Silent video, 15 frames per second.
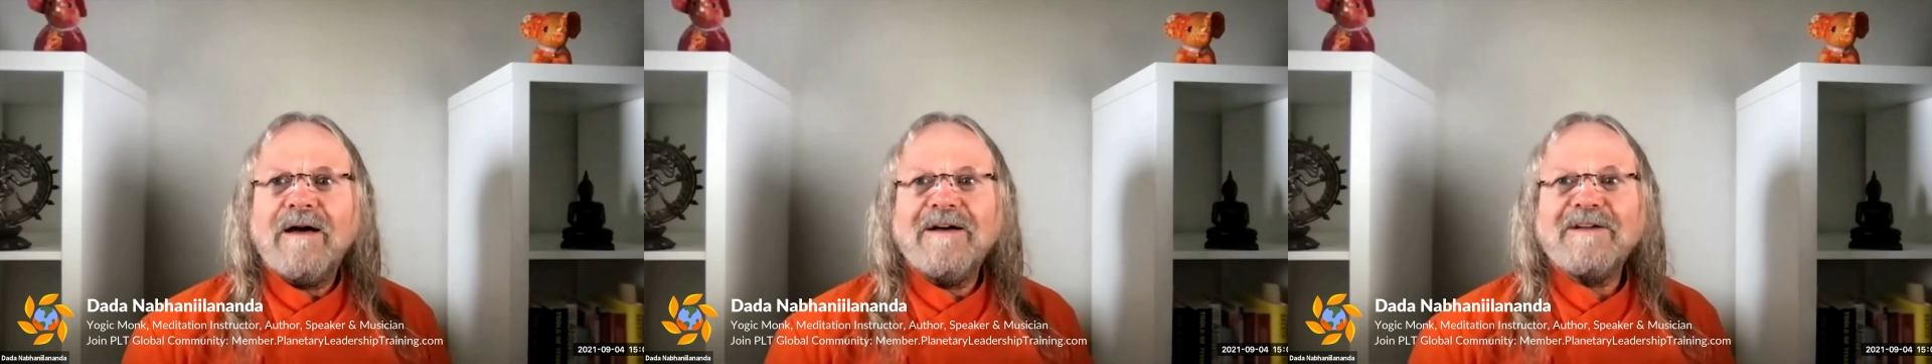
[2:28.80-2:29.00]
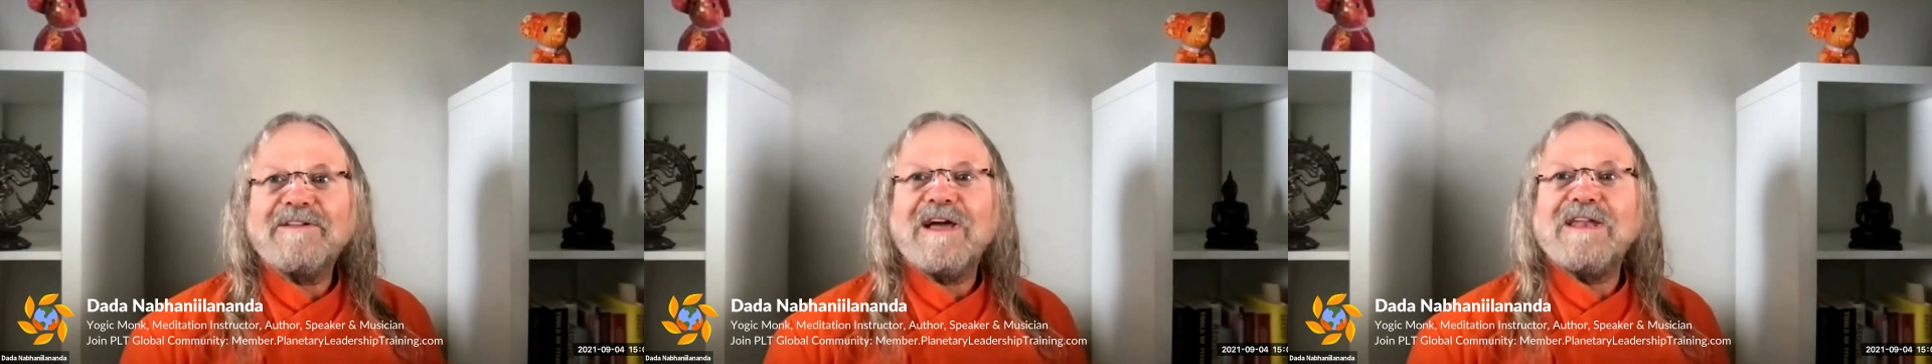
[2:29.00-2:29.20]

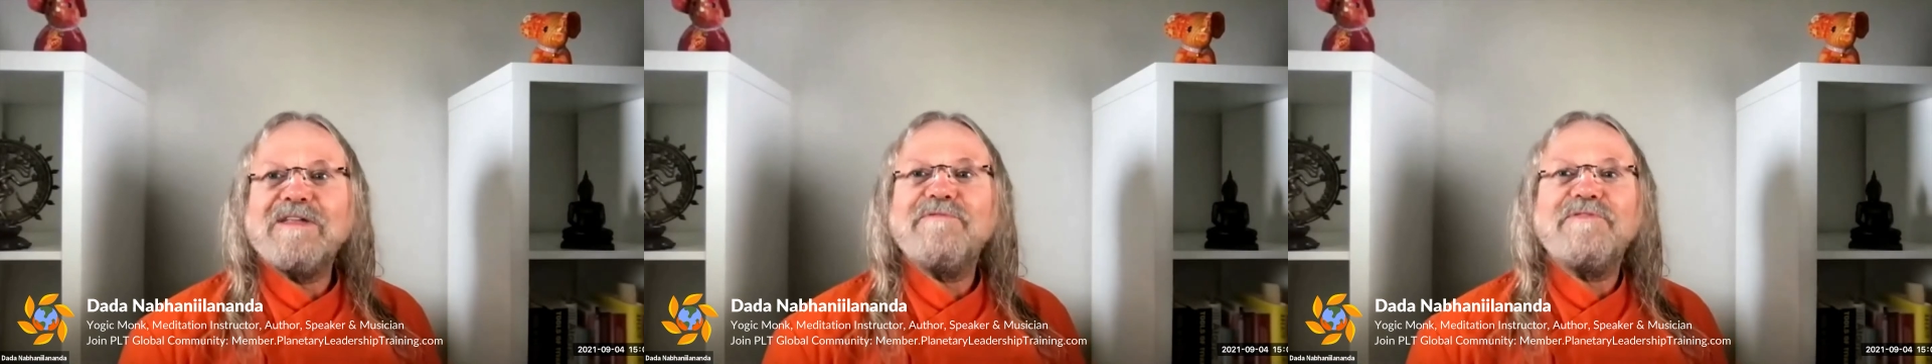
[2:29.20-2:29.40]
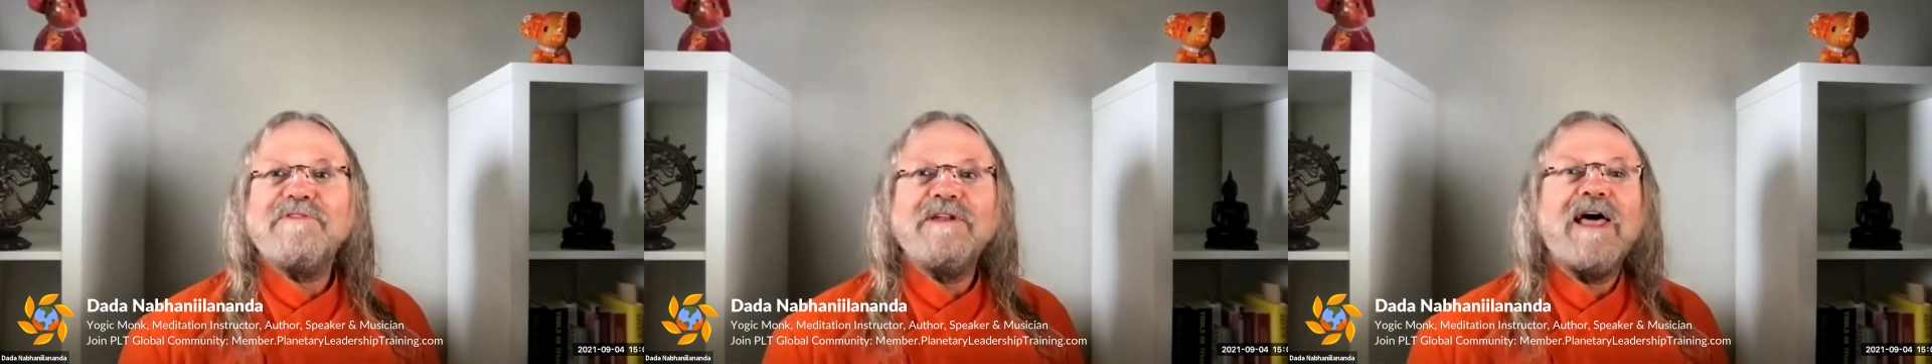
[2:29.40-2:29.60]
kind of
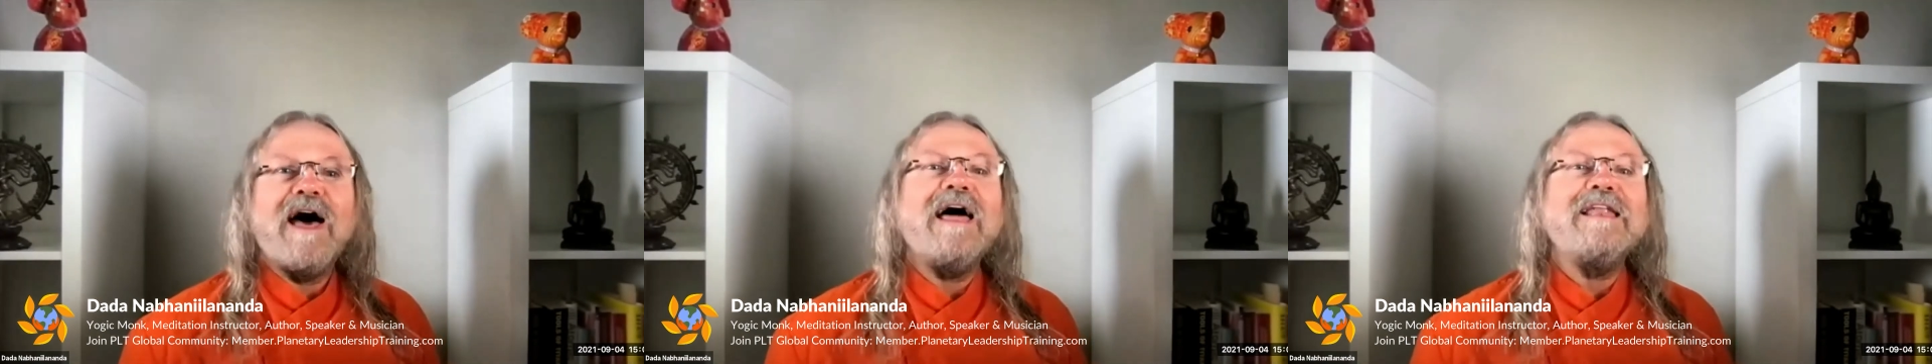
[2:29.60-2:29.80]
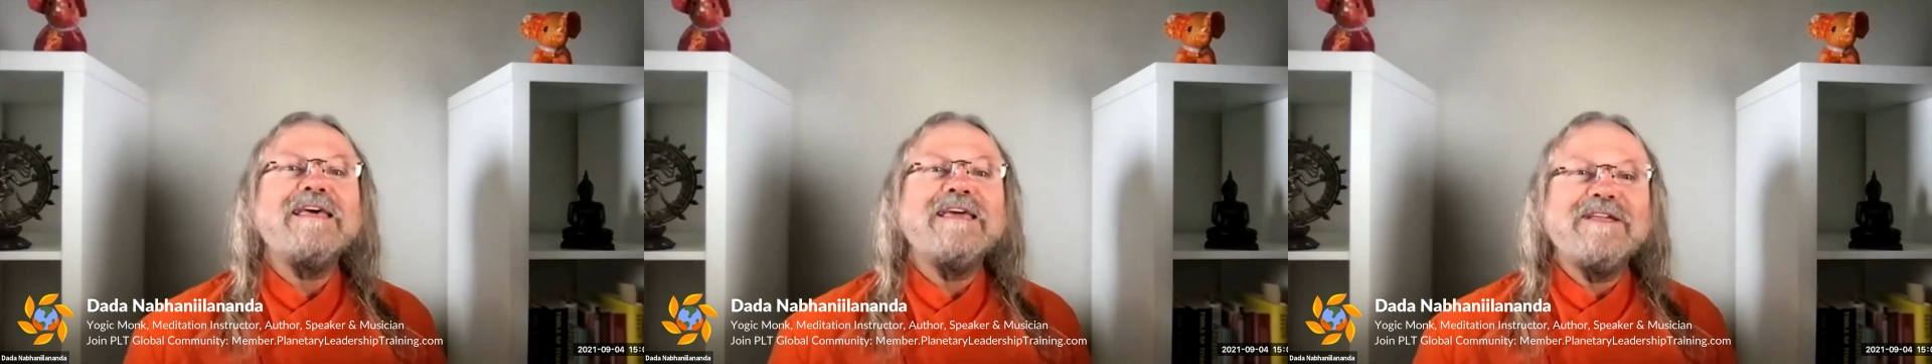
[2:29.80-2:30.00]

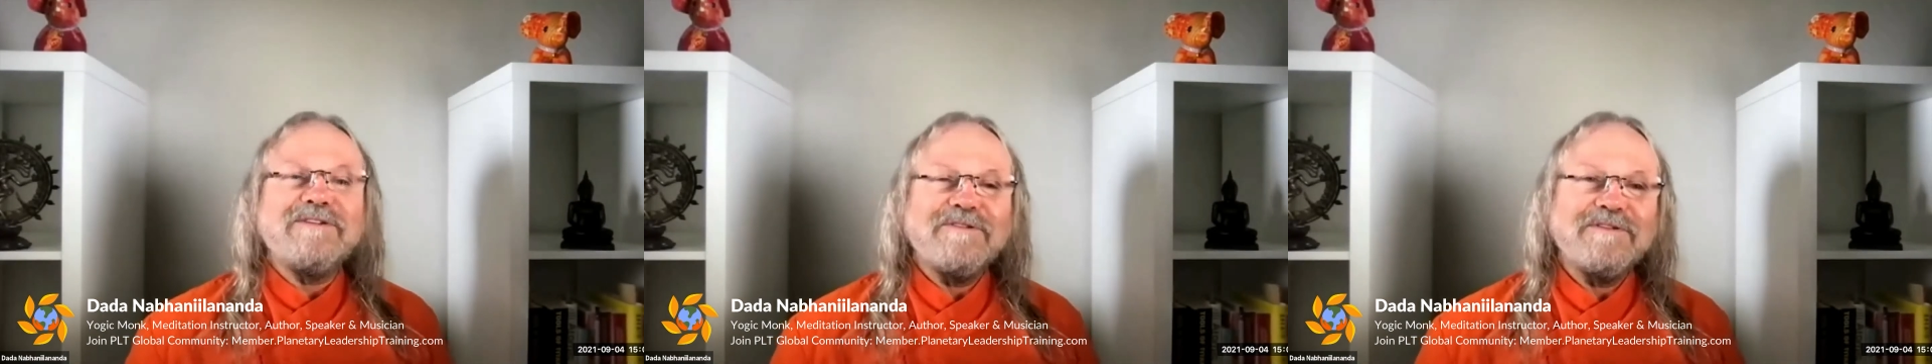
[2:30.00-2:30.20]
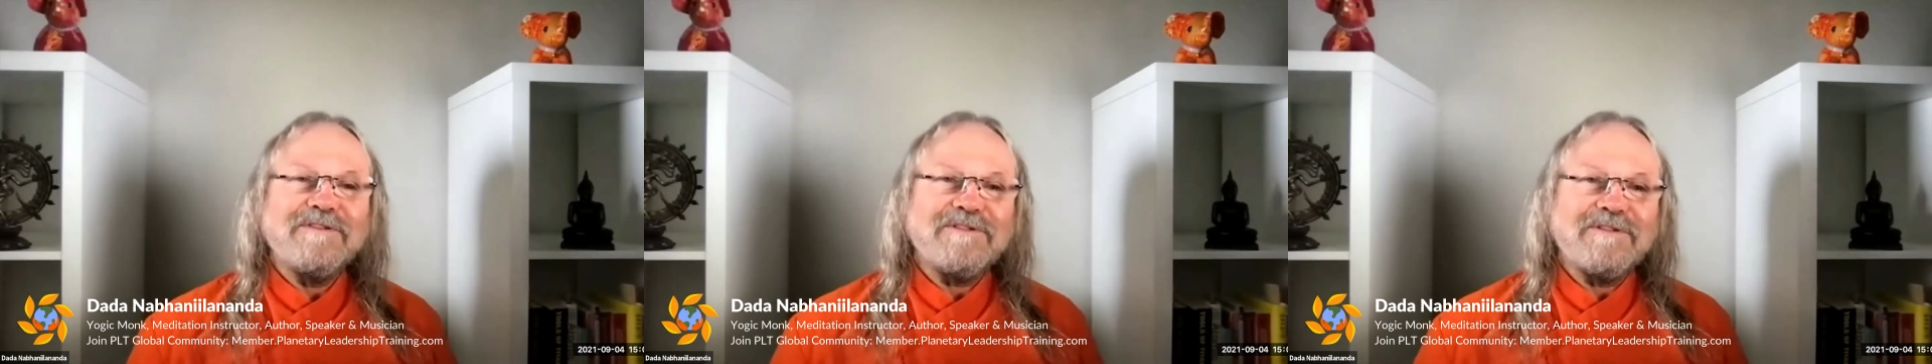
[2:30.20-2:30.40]
finale to
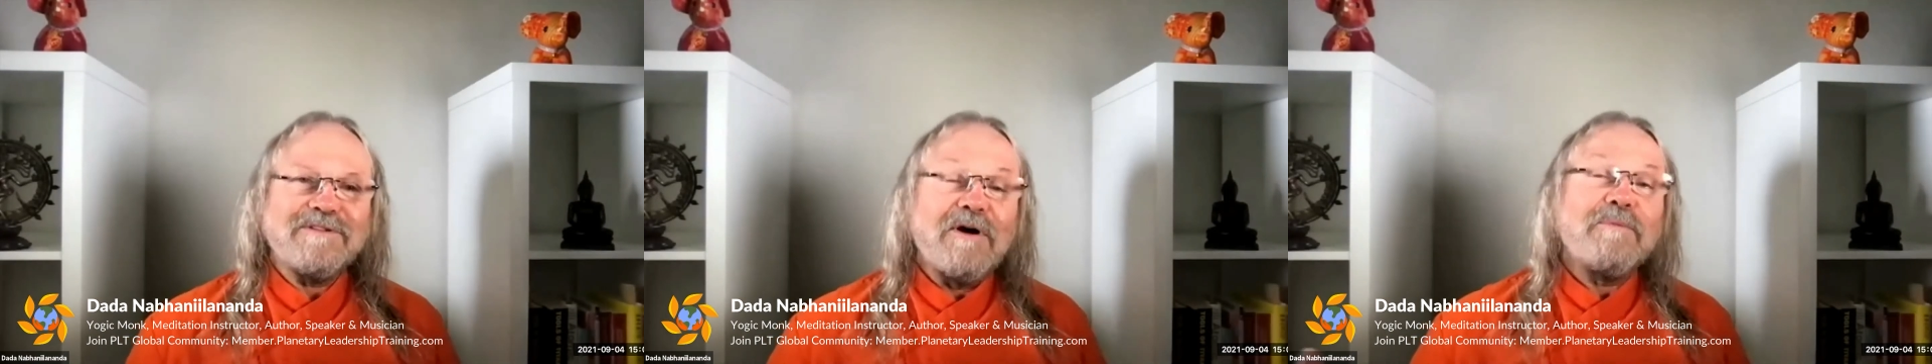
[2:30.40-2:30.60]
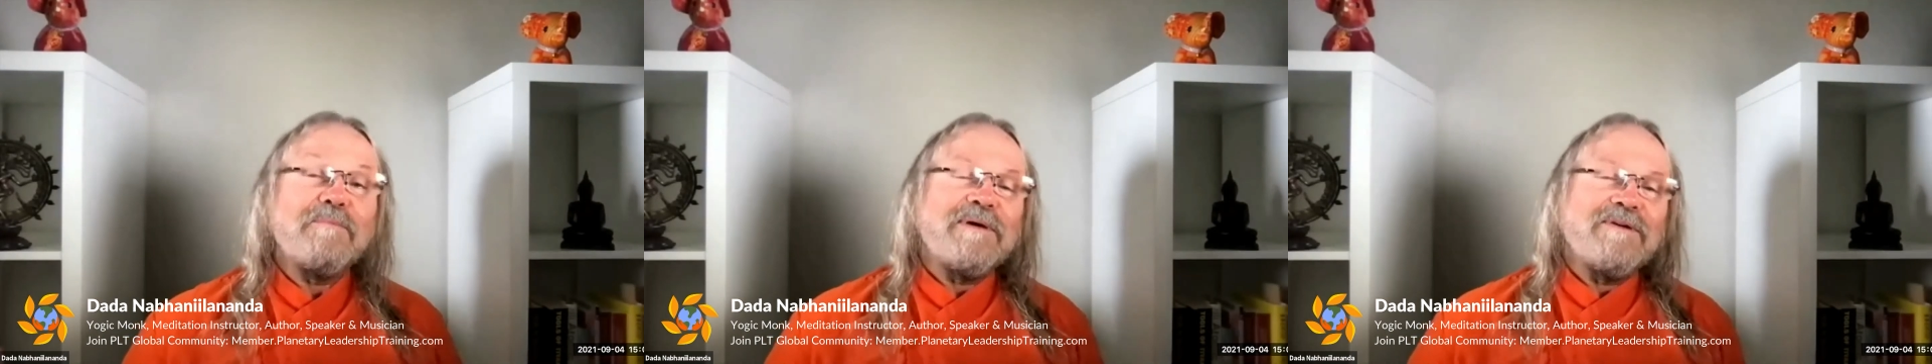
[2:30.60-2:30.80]
this
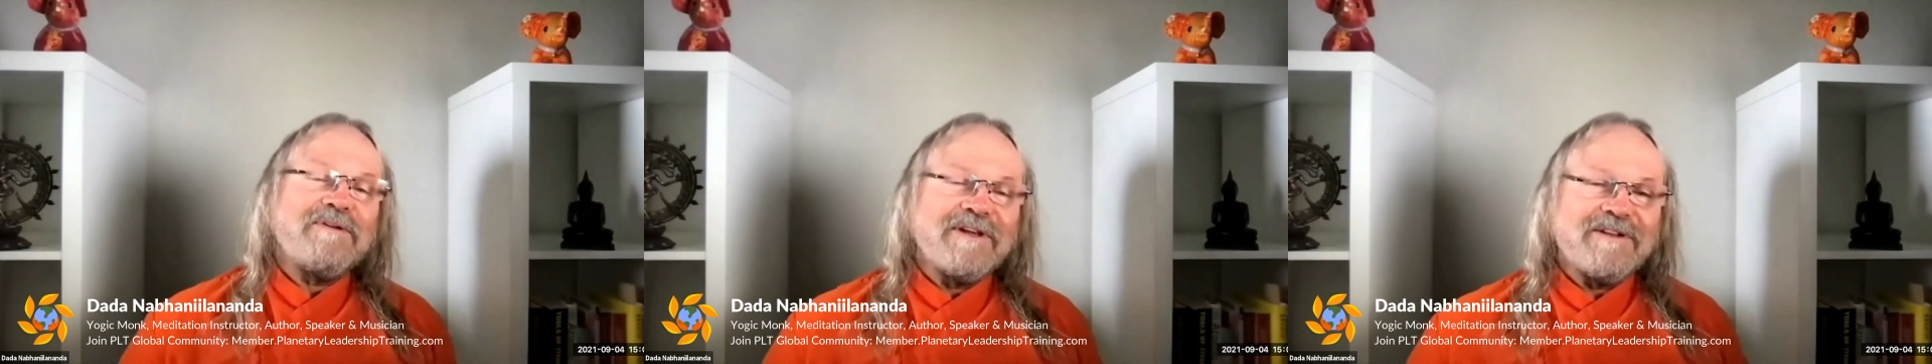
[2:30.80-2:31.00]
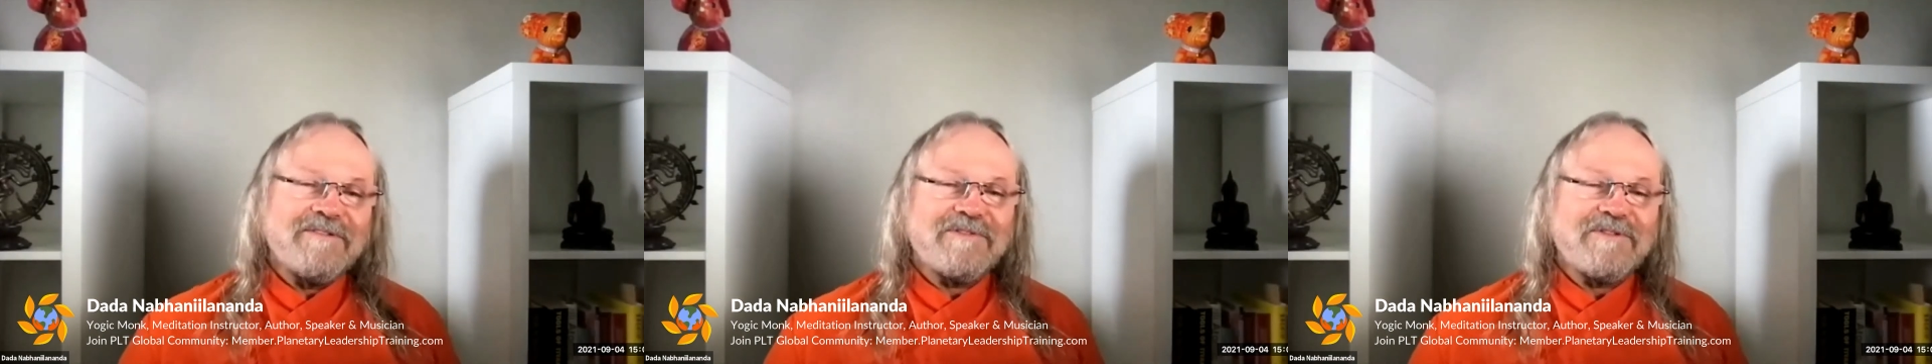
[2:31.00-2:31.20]
long
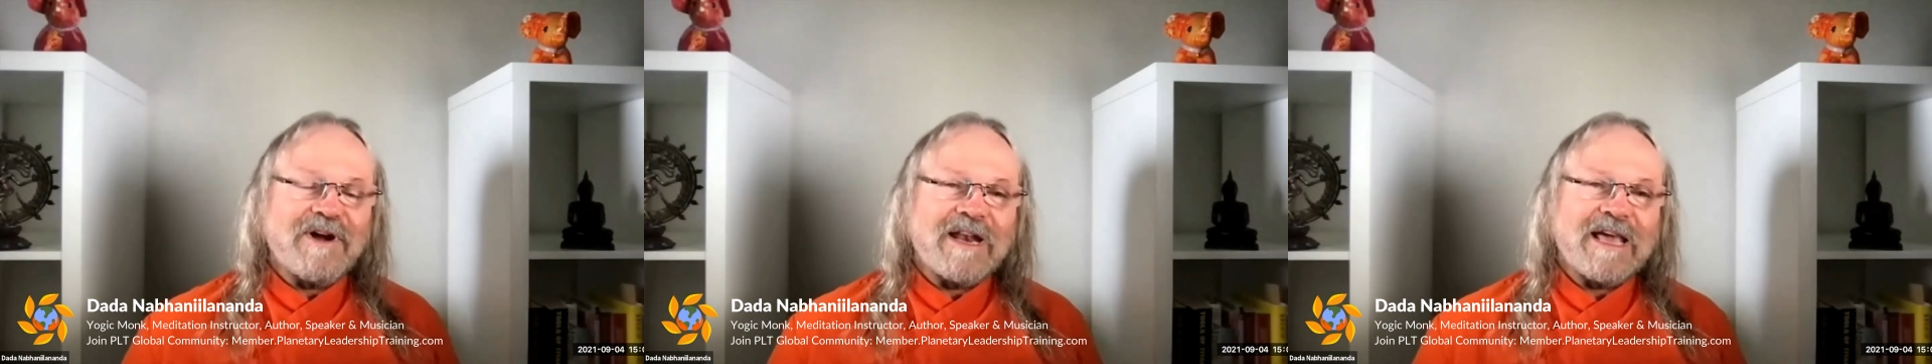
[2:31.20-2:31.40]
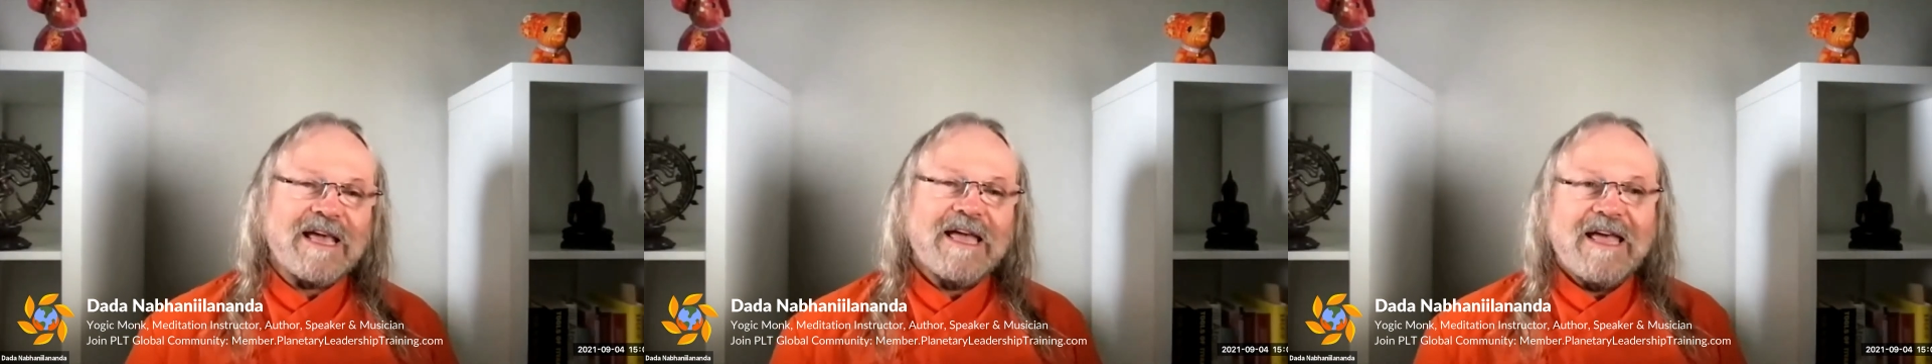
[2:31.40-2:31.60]
period of
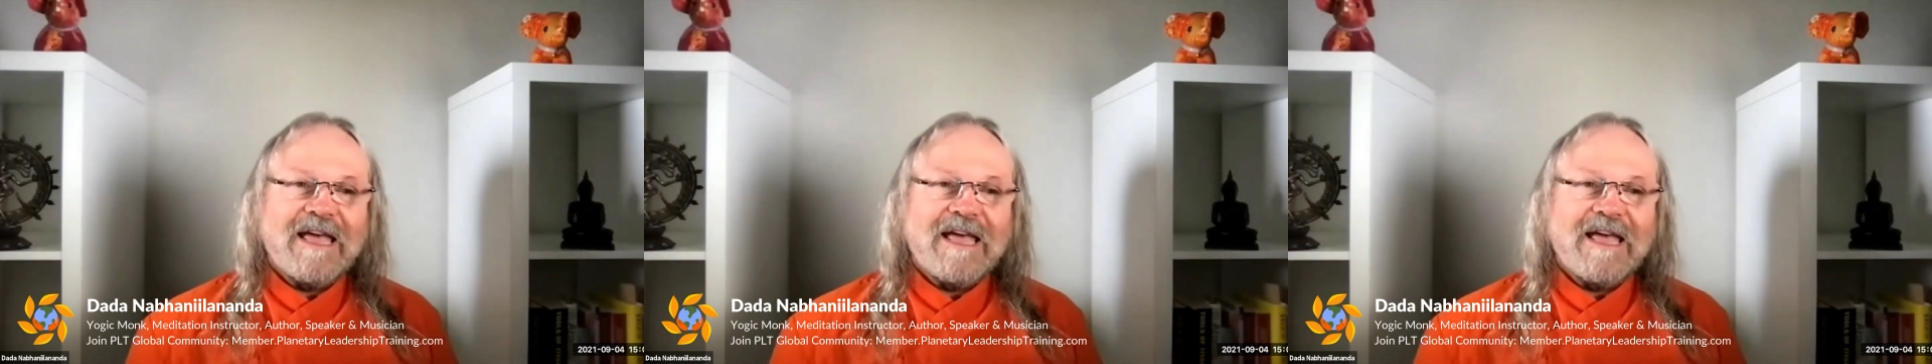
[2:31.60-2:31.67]
training